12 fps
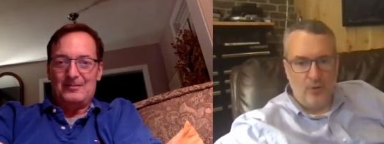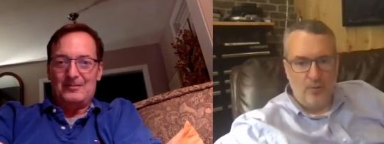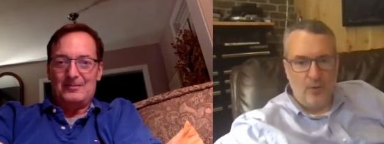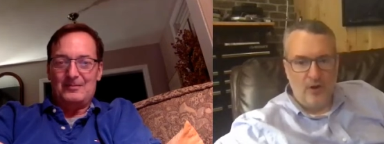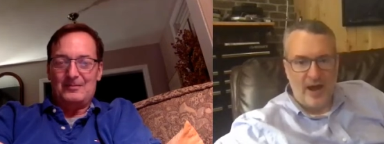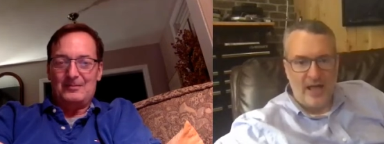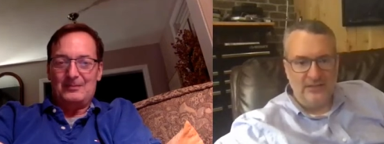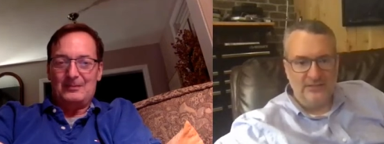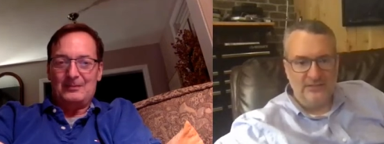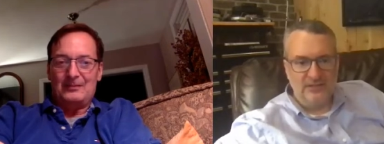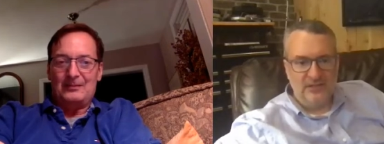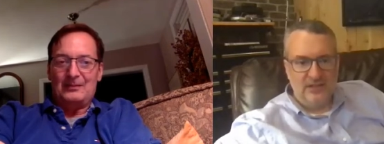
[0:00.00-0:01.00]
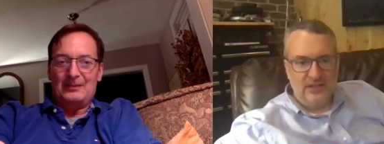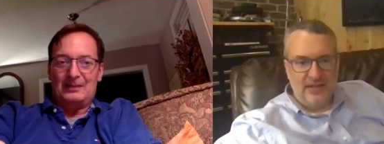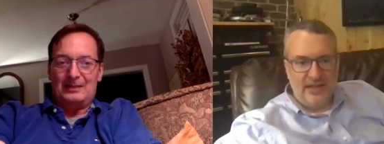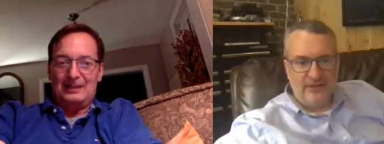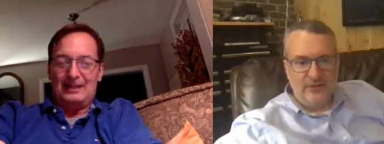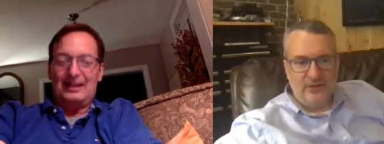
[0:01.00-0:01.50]
Speaker 1: borealis,
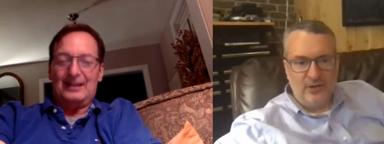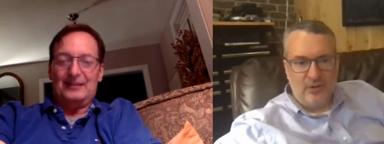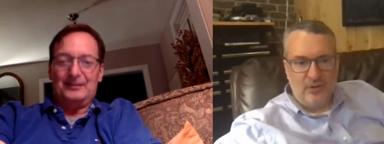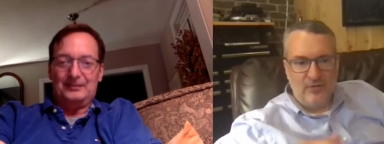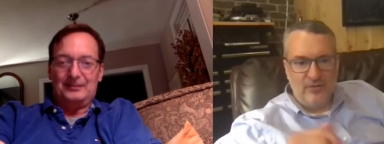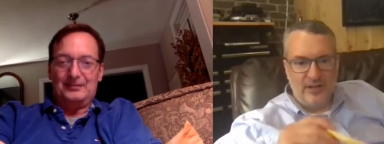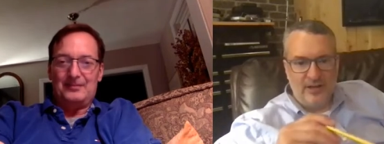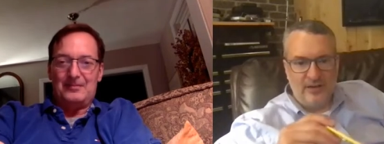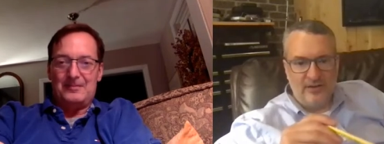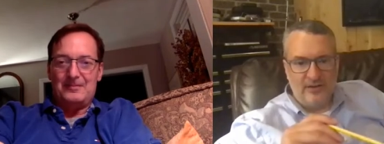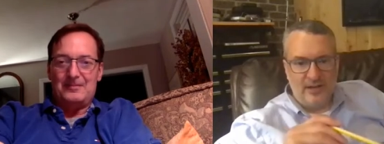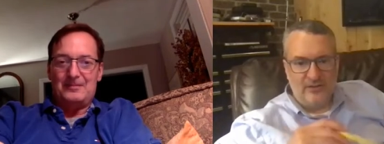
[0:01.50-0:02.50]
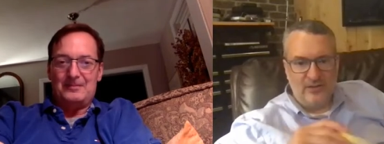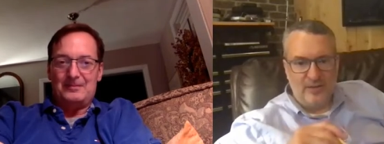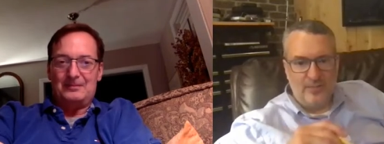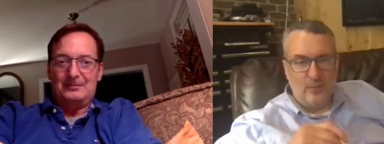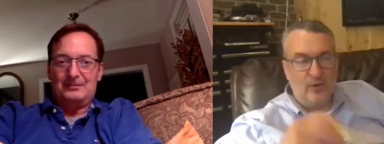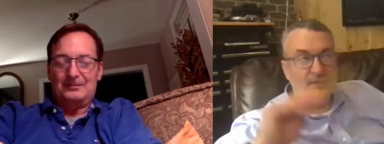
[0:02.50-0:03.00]
and yeah. you can go over there and like
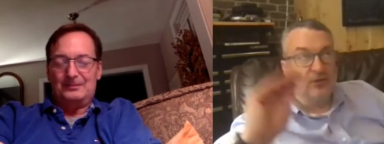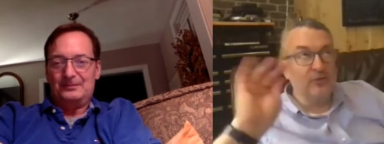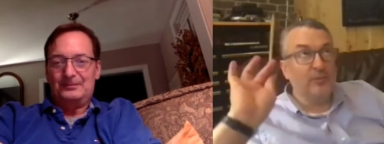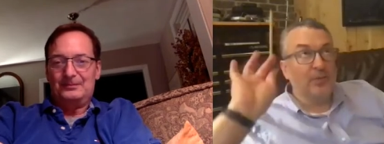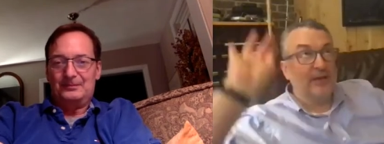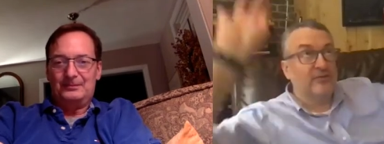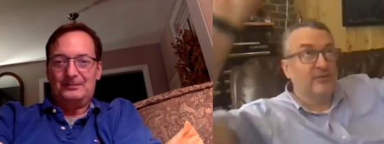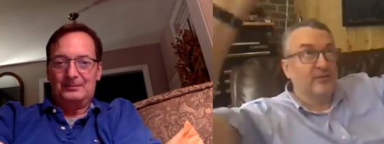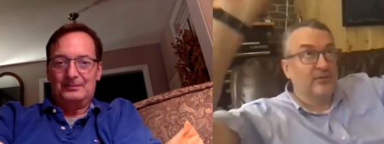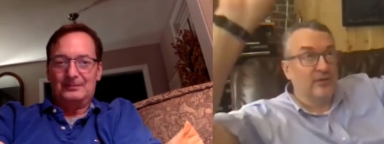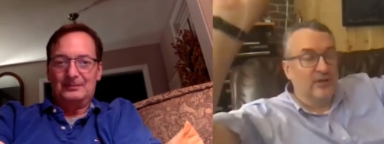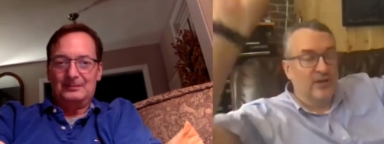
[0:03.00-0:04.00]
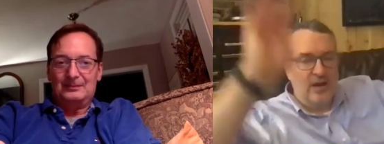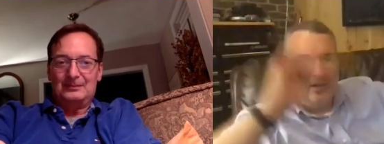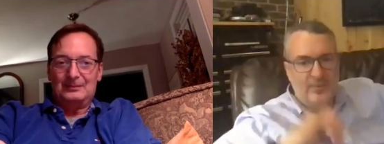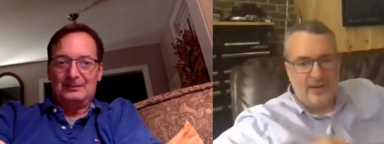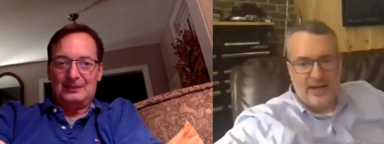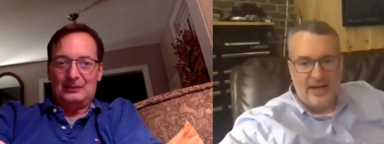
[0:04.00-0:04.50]
sleep in one of those places and look
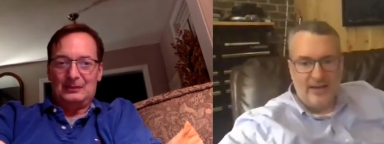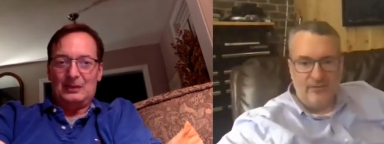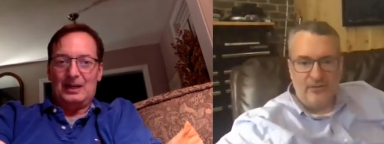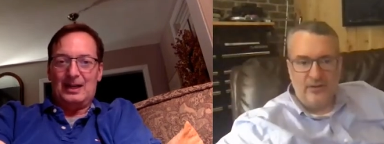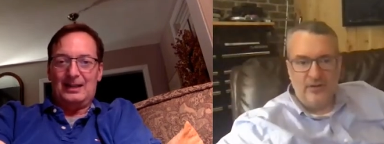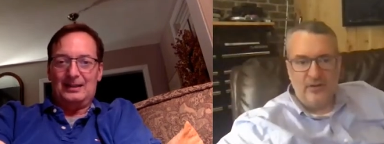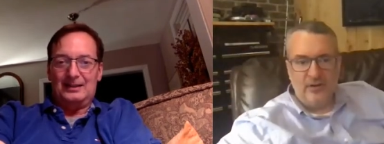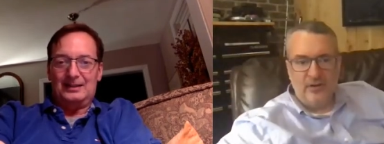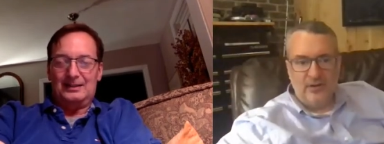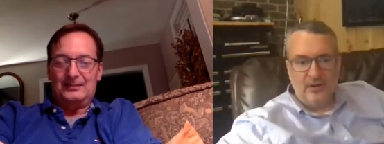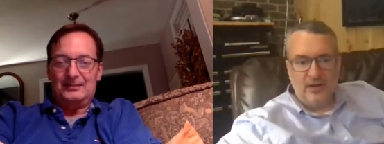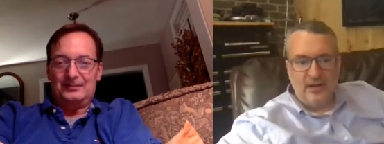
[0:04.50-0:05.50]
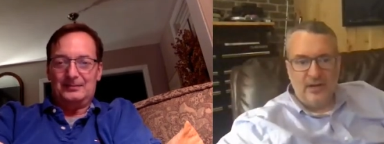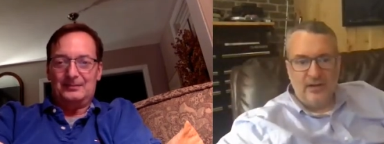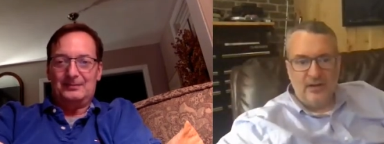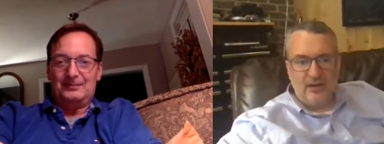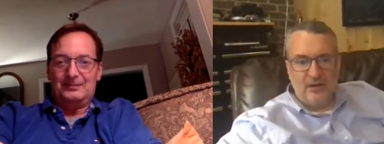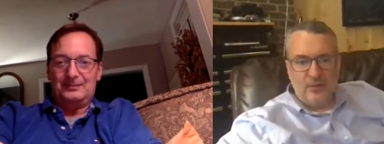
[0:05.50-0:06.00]
up and have yeah. The,
Speaker 2: yeah.
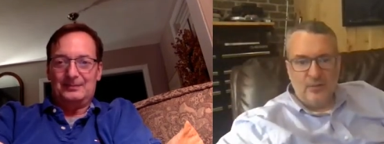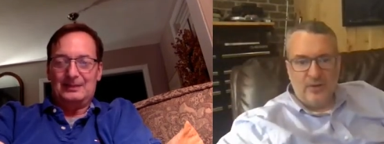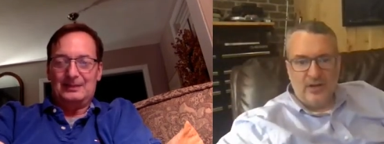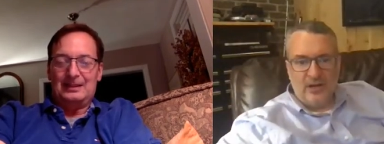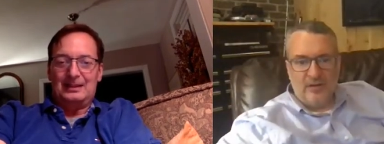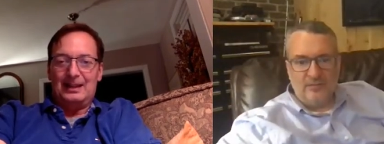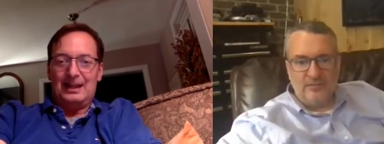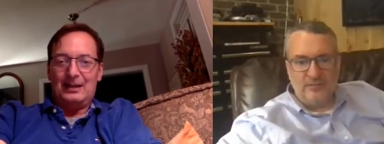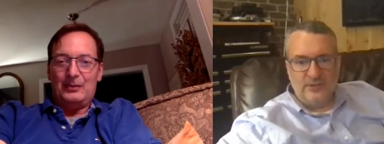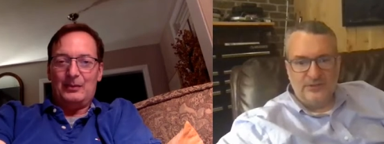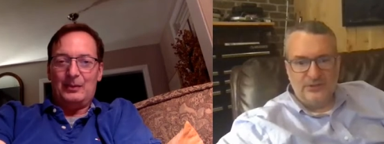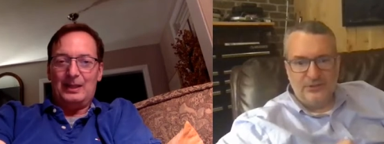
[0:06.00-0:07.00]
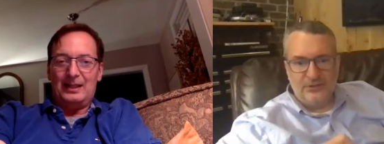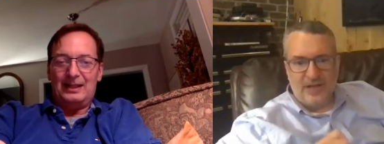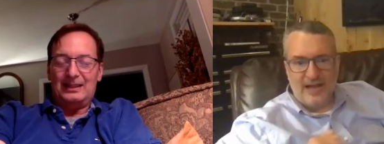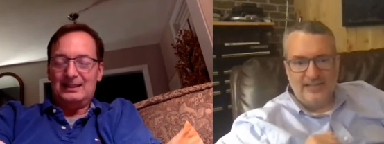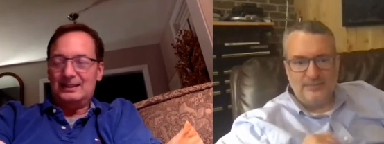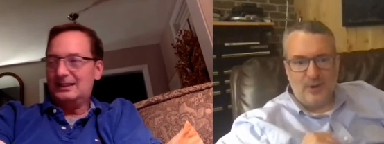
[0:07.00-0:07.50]
But um, well, we didn't
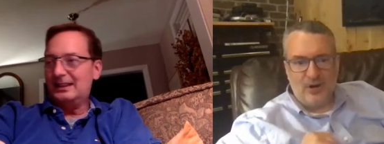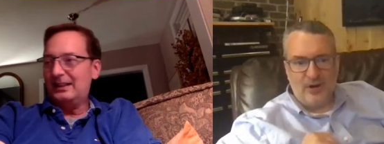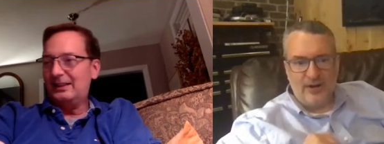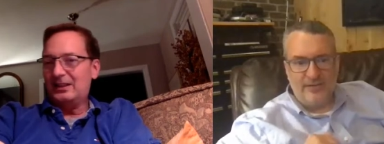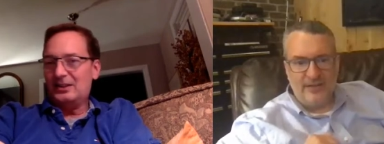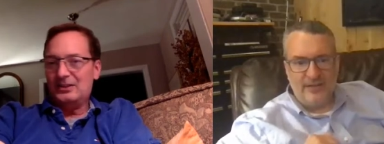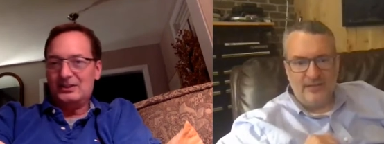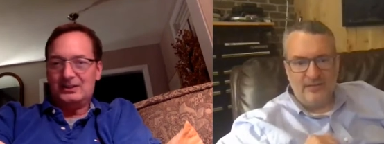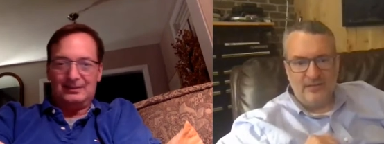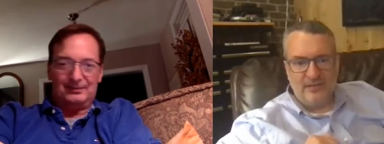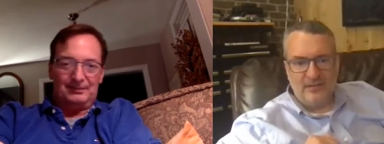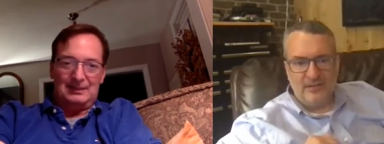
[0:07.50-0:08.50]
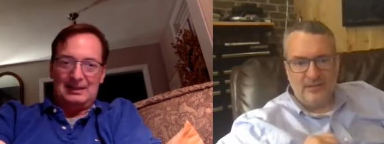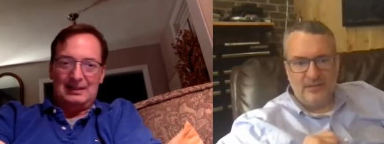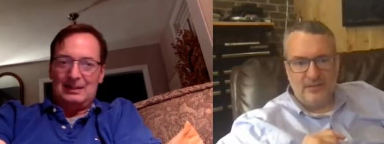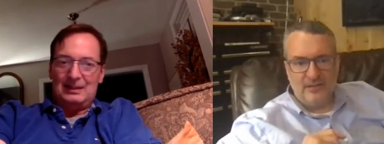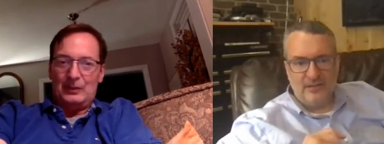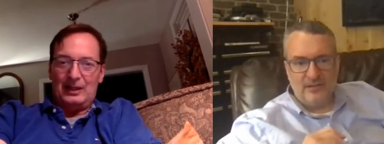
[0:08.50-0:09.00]
get ice bar or anything
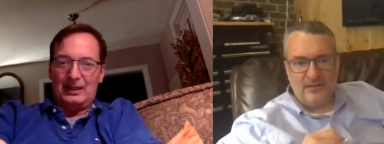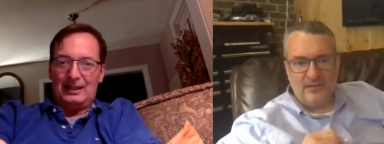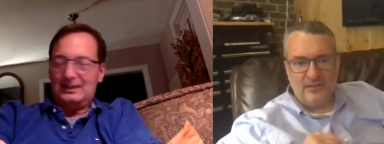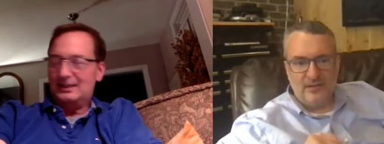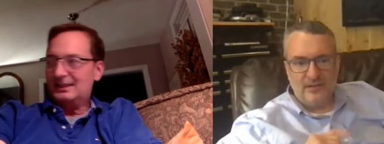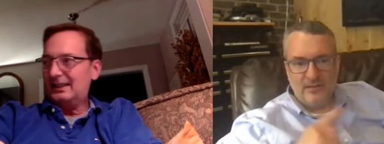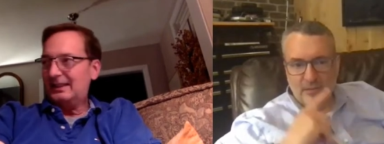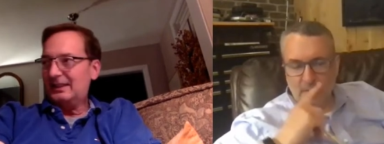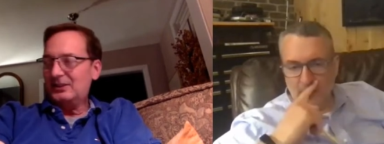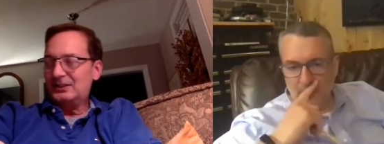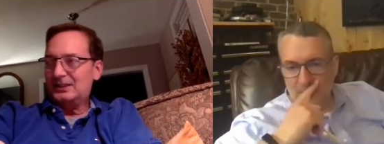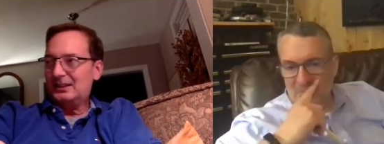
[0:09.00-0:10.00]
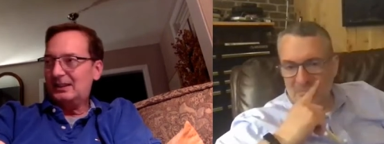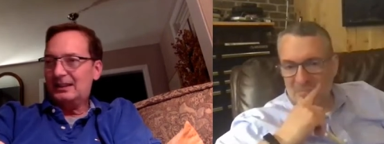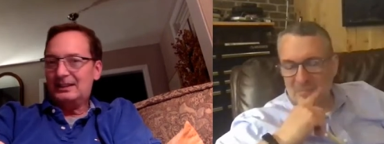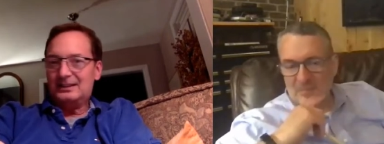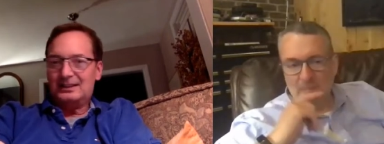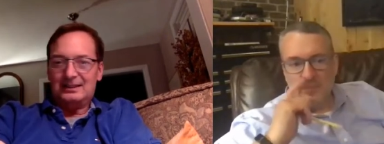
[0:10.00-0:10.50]
we didn't get to see those.
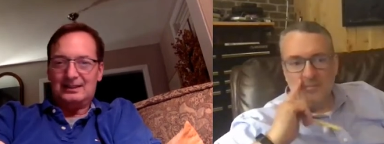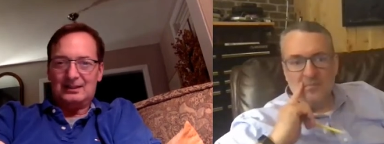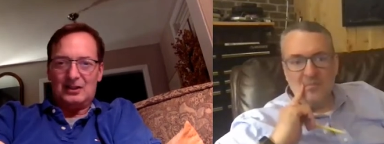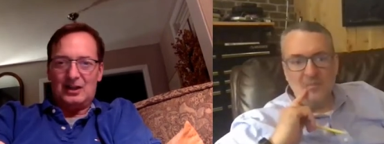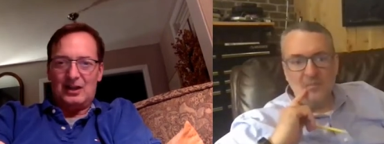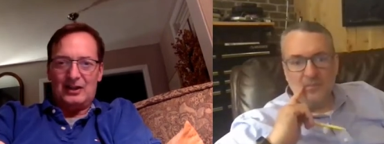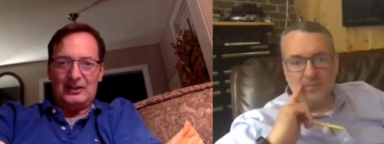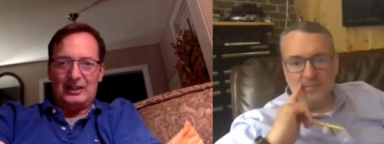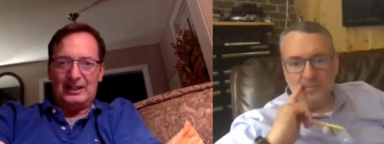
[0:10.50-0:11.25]
It's it's a little harder than